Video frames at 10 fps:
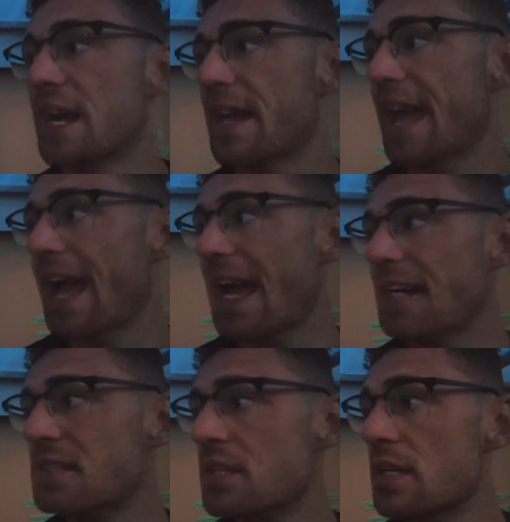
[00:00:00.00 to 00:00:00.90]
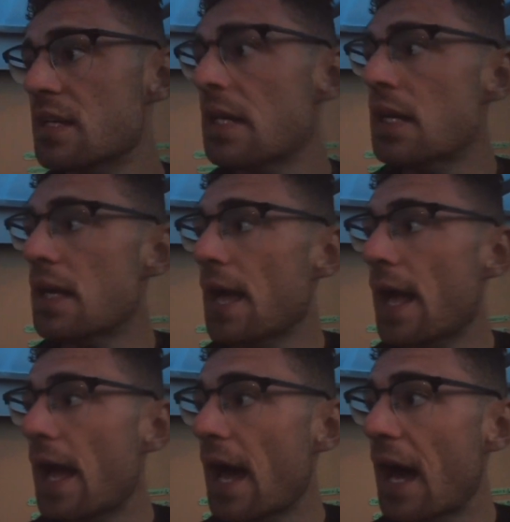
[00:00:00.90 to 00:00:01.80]
and eggs.
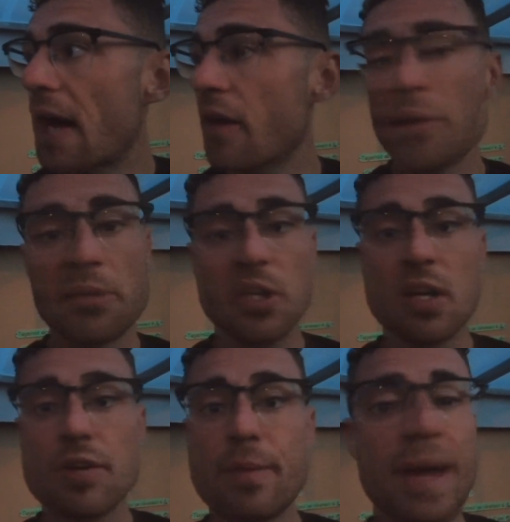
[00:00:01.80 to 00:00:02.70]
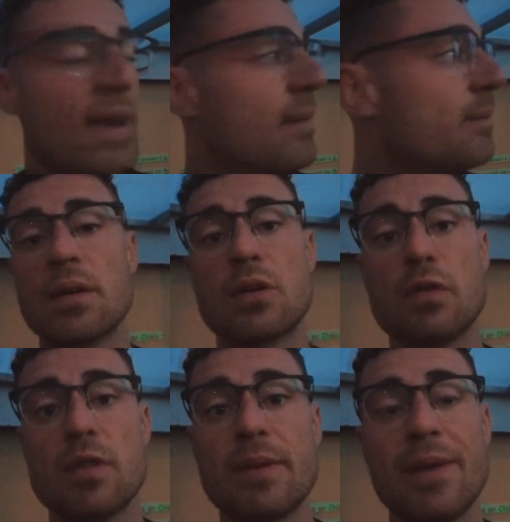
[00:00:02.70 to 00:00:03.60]
I'm gonna go to bed.
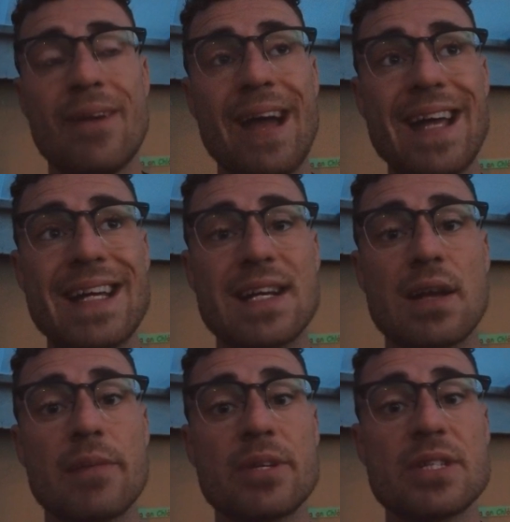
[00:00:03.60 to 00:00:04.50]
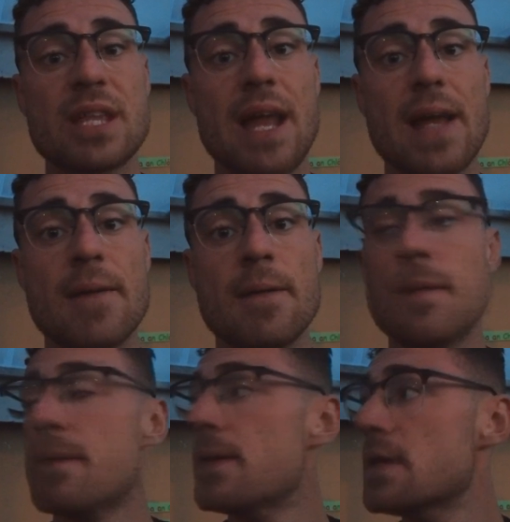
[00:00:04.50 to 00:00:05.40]
Covered about 80 kilometers today.
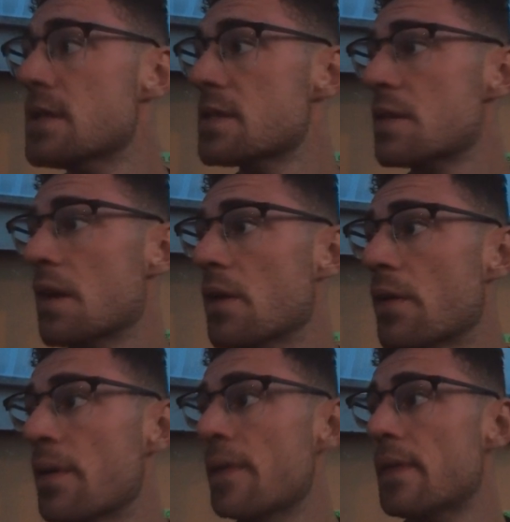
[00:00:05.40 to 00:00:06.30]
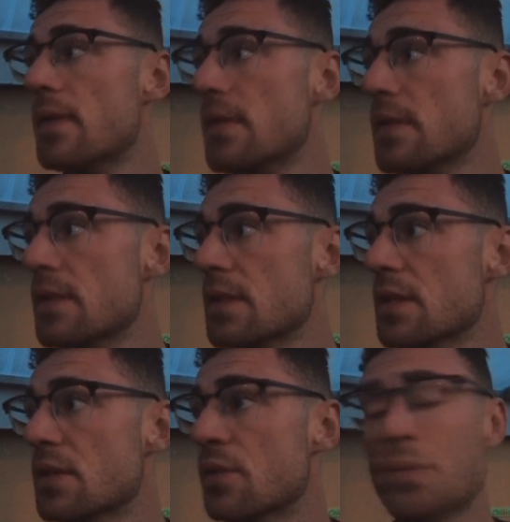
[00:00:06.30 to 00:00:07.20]
So,
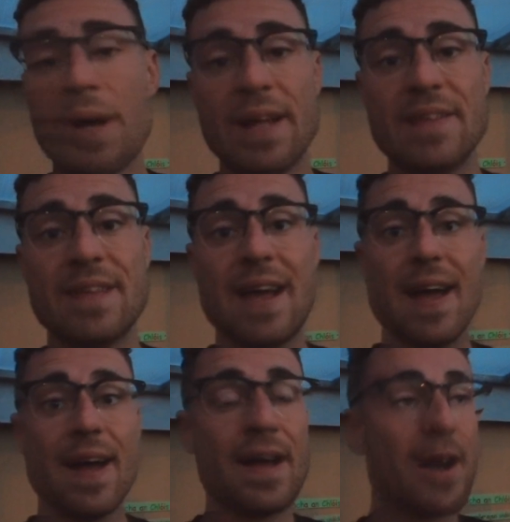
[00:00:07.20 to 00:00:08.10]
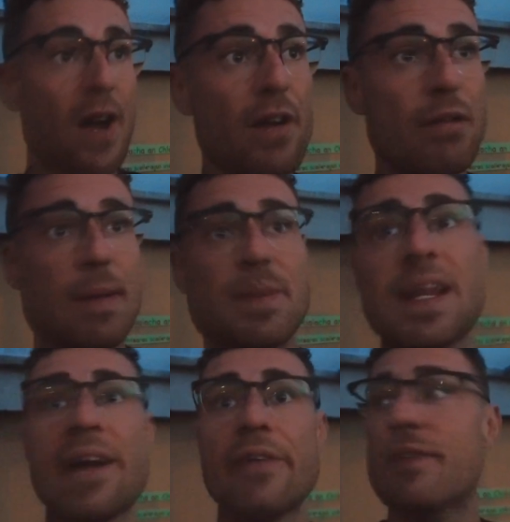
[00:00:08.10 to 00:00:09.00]
I ripped it
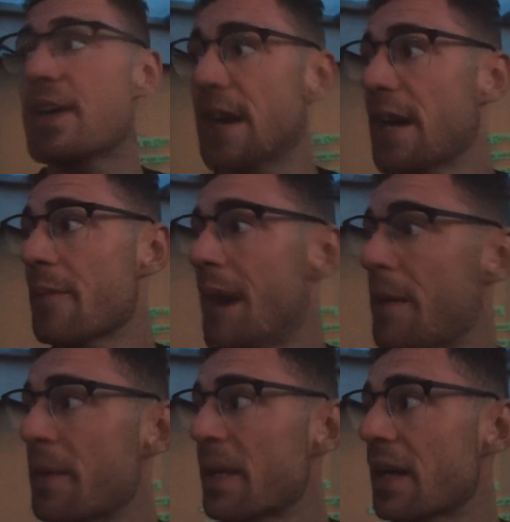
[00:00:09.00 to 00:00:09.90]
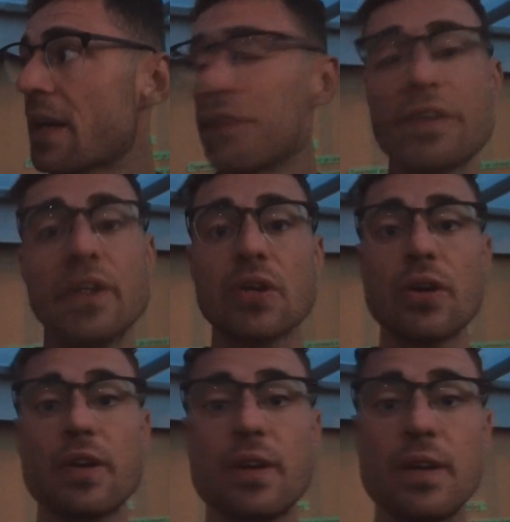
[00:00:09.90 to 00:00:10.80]
out of it and I'm happy. I feel
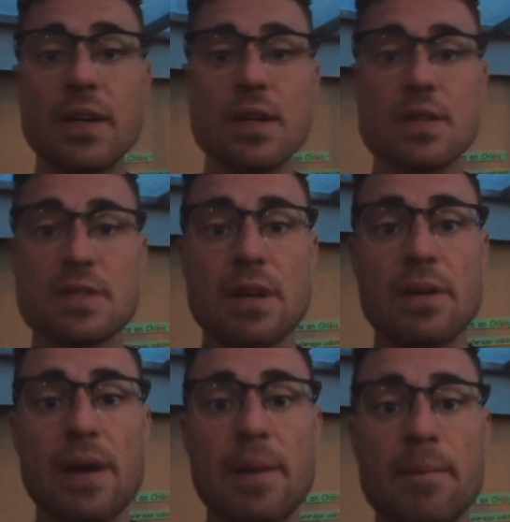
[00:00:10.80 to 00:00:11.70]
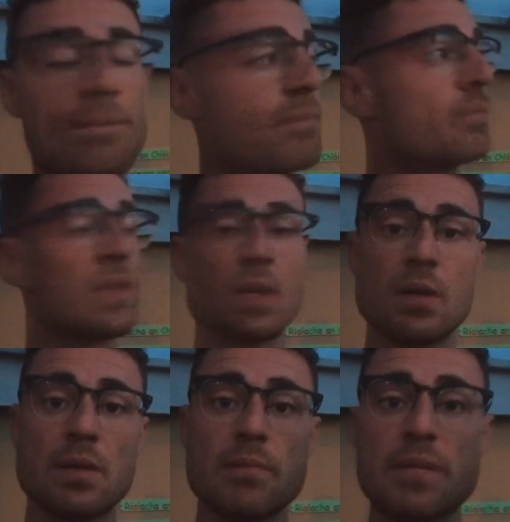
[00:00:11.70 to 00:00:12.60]
good. So,
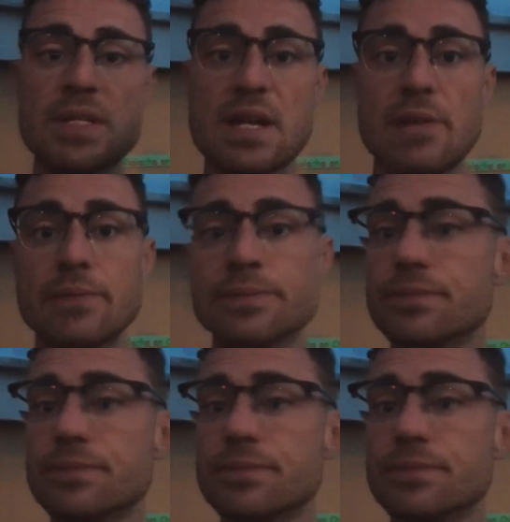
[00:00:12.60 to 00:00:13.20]
peace out.